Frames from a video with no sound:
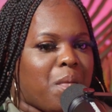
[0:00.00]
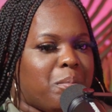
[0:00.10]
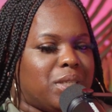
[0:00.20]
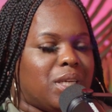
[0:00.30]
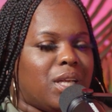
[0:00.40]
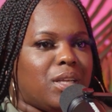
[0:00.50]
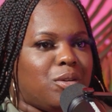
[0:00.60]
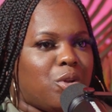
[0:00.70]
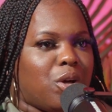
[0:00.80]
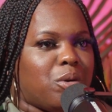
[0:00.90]
But then,
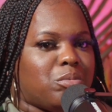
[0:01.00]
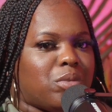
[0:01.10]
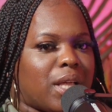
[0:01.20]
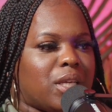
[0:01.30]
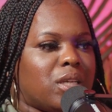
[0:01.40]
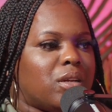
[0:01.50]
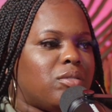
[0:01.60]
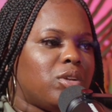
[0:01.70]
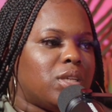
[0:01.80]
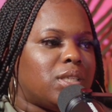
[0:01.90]
I did the
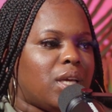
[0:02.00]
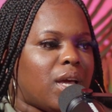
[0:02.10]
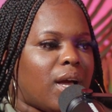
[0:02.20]
real estate.